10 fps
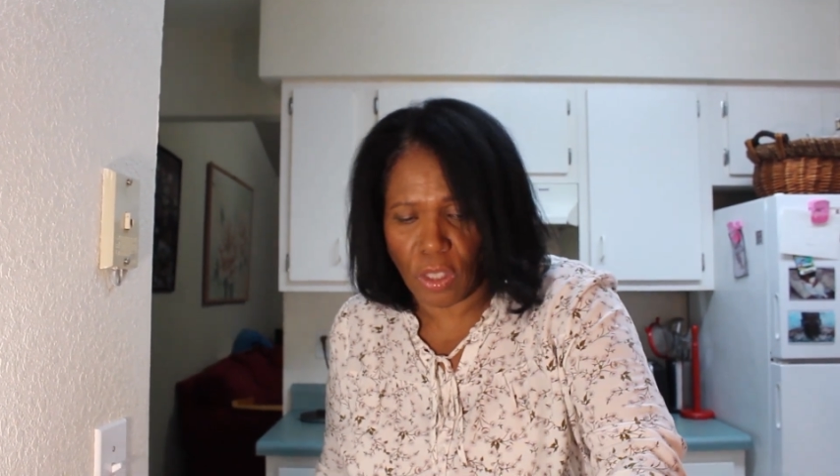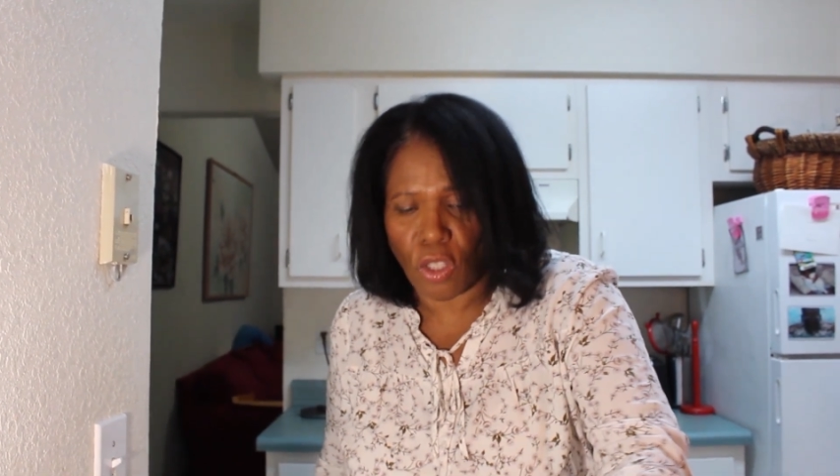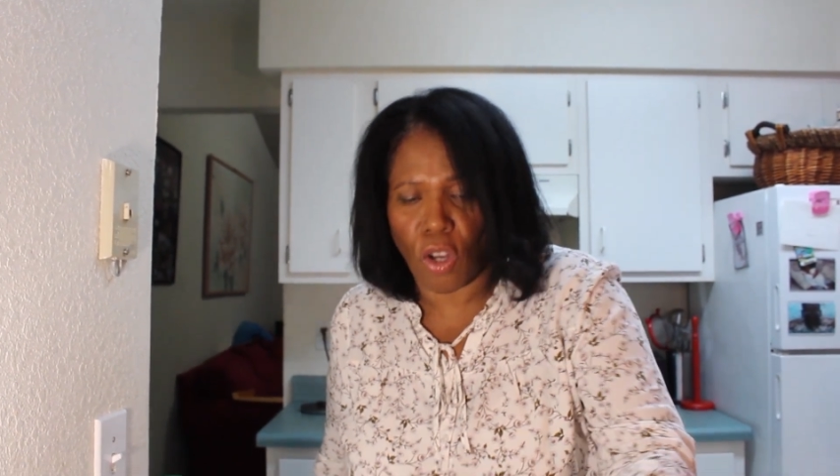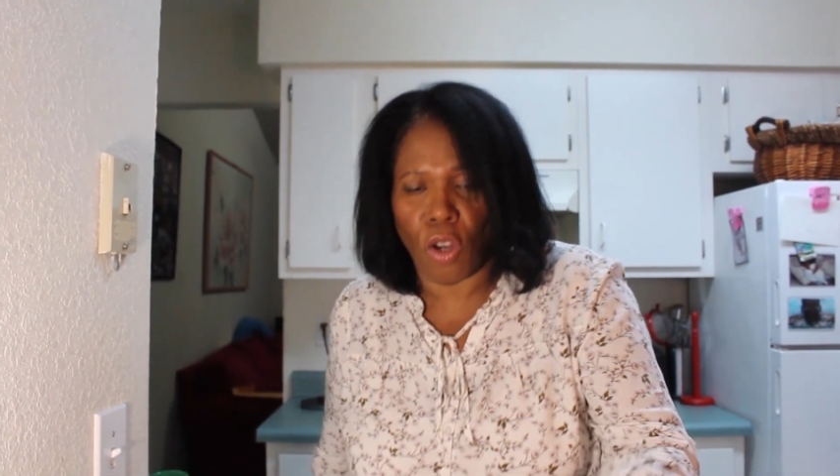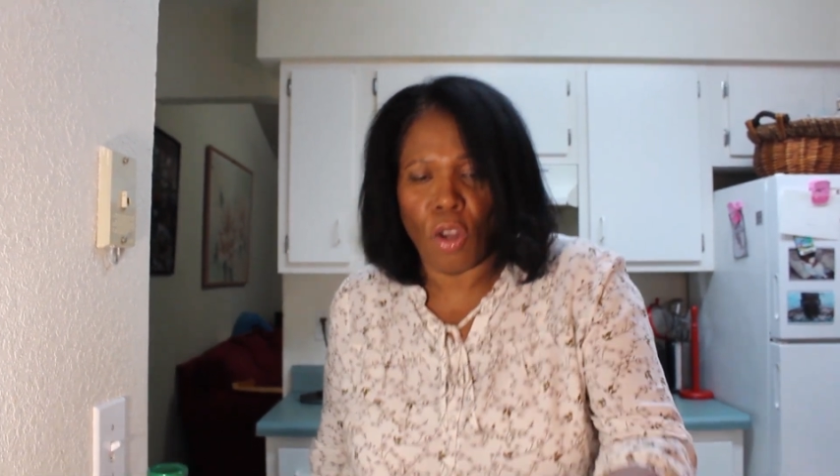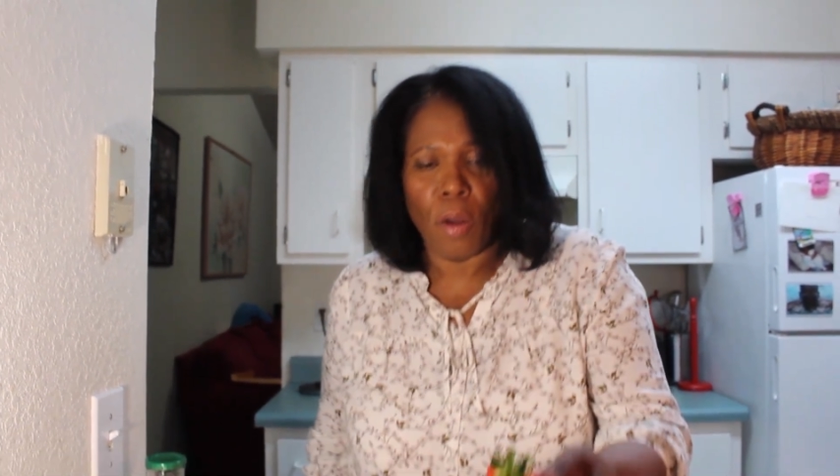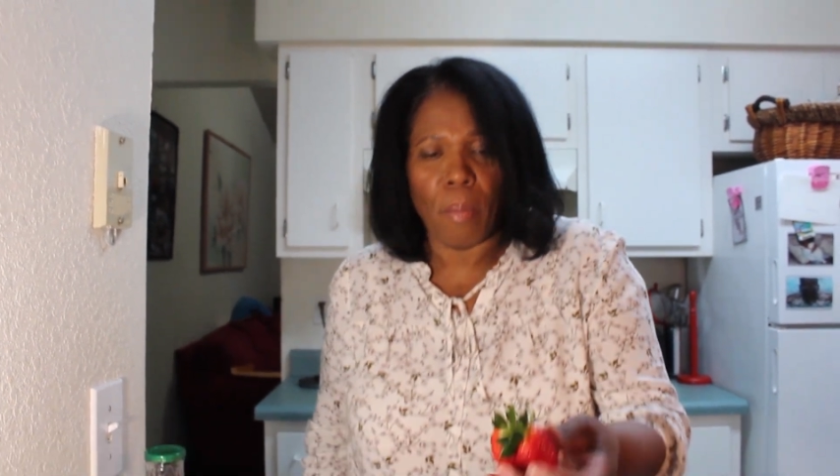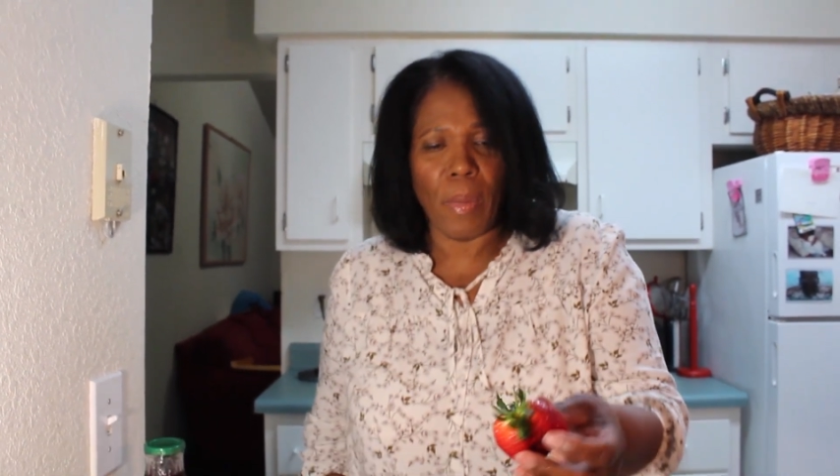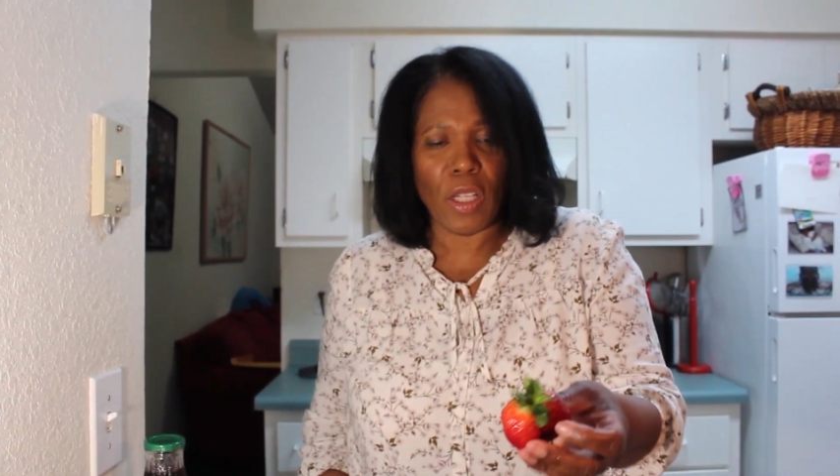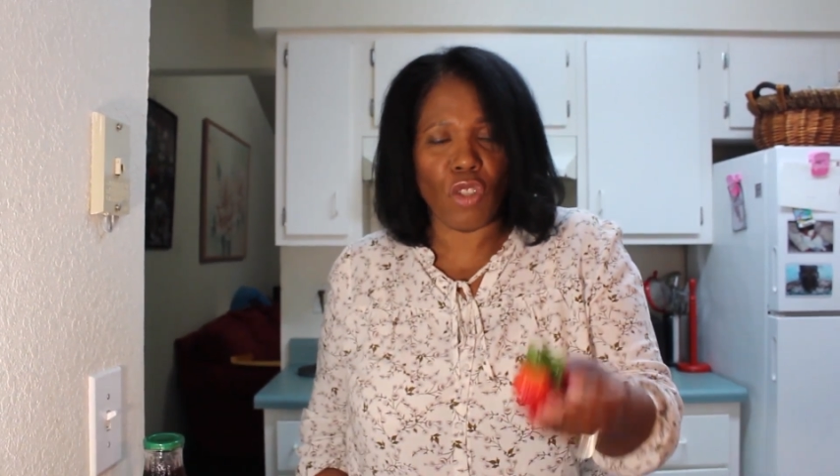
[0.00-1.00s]
So
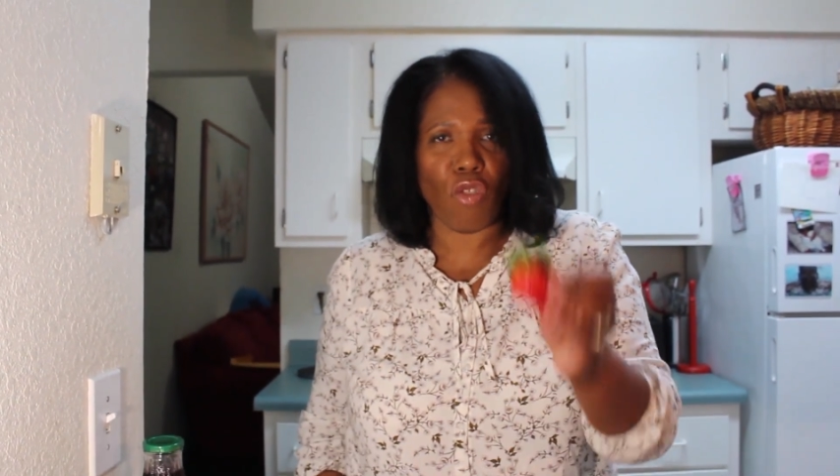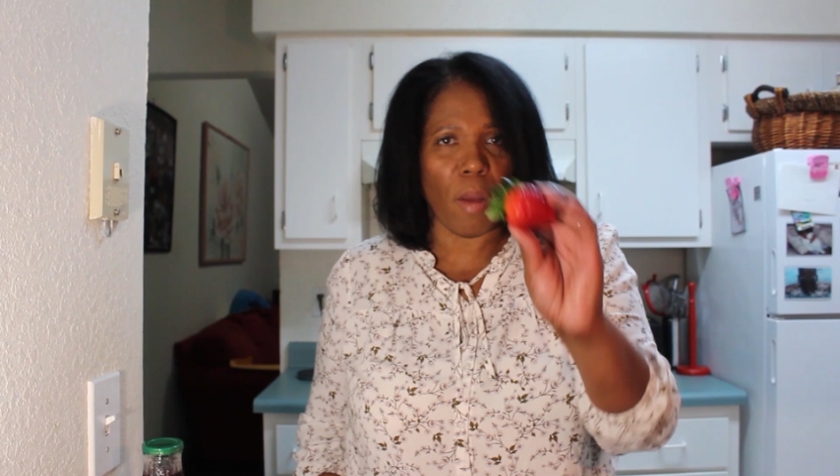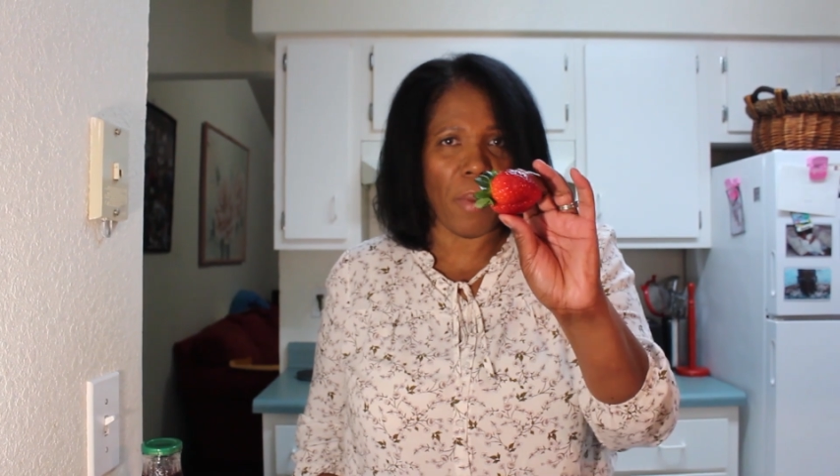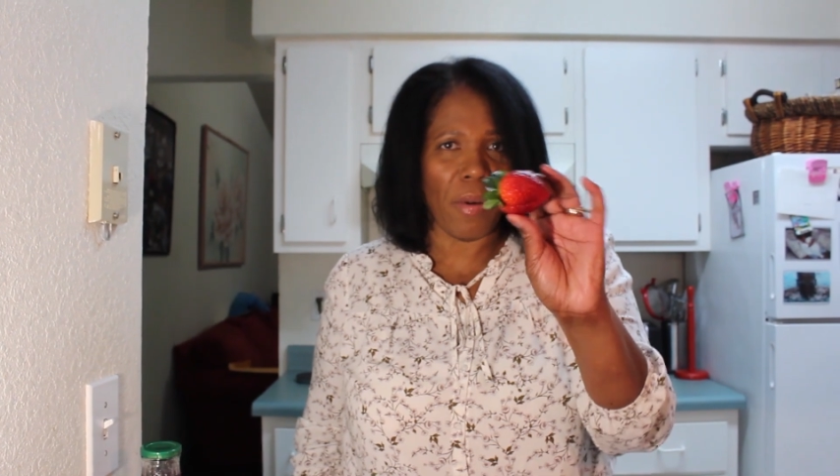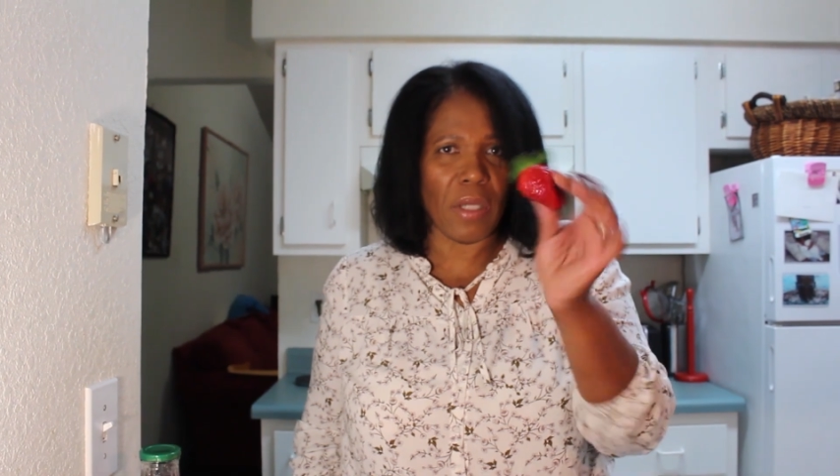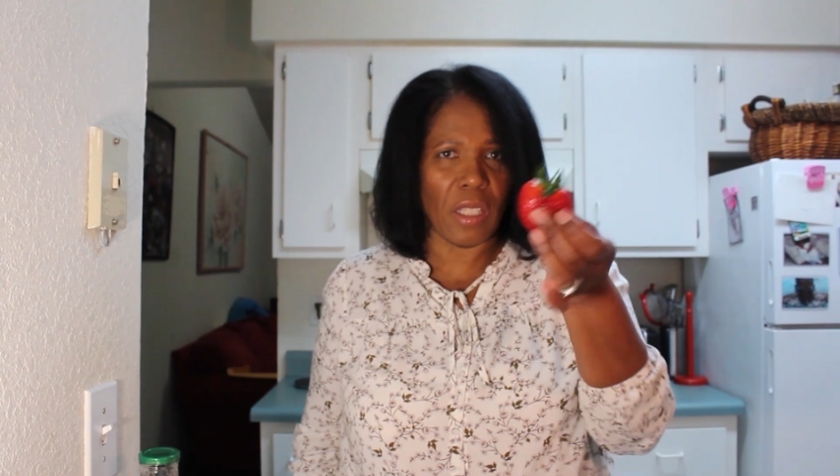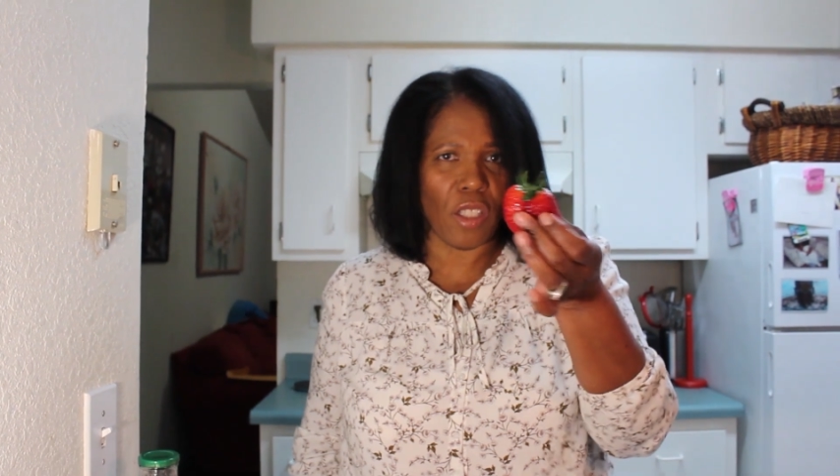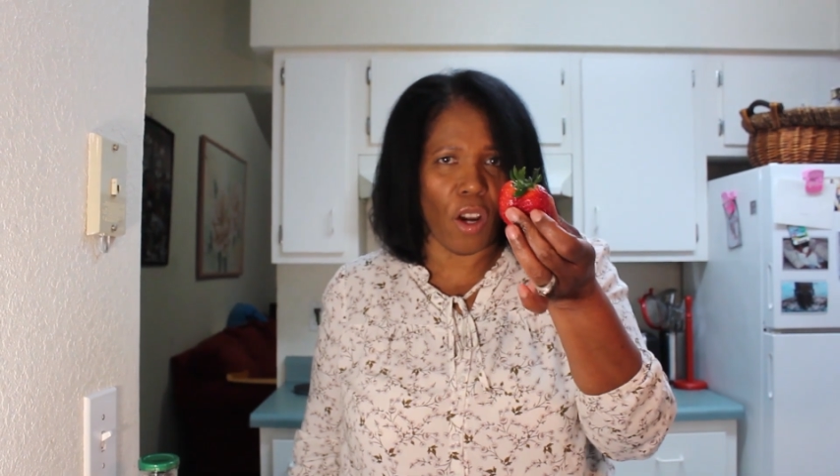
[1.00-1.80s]
my strawberries is